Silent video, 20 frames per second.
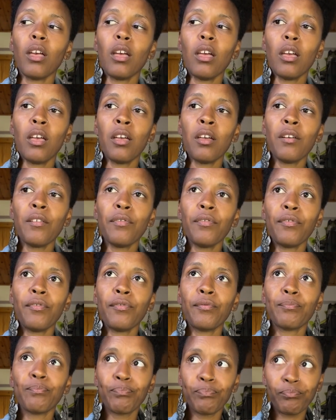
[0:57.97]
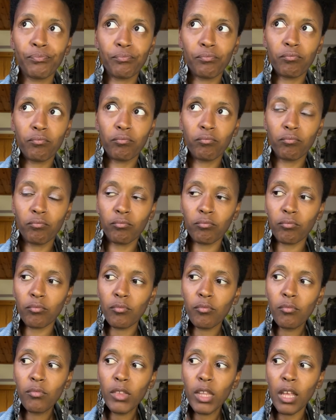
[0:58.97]
If,
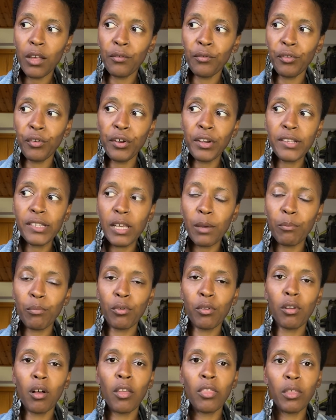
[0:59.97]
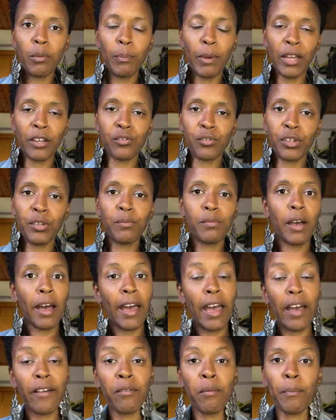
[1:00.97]
for example, on the pantry, I
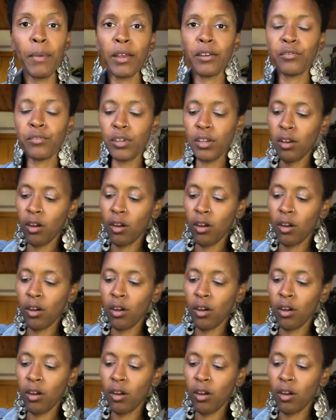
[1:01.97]
have a pantry.